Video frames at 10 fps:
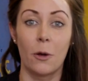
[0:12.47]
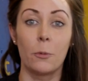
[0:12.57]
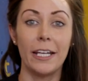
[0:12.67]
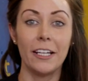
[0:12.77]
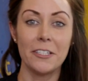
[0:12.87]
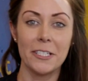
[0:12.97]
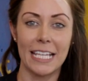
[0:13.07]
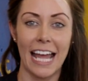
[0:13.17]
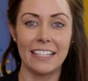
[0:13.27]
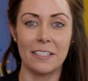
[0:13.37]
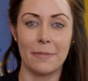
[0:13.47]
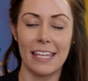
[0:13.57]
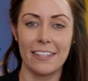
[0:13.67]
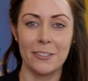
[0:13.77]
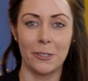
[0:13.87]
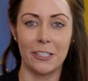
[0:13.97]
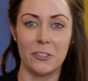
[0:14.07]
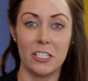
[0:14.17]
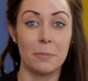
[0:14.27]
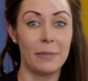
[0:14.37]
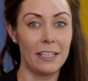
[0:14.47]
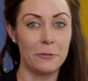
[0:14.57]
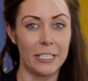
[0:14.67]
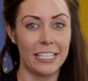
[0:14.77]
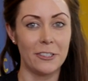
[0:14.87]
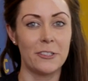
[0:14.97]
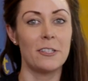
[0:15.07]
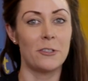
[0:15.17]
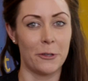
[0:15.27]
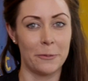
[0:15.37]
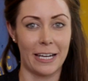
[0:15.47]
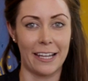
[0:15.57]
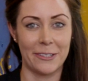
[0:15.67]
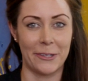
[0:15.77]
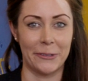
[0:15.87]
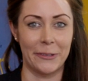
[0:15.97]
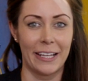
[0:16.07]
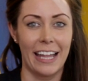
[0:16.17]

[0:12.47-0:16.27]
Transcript: We understand that methodologies may have changed since you were at school,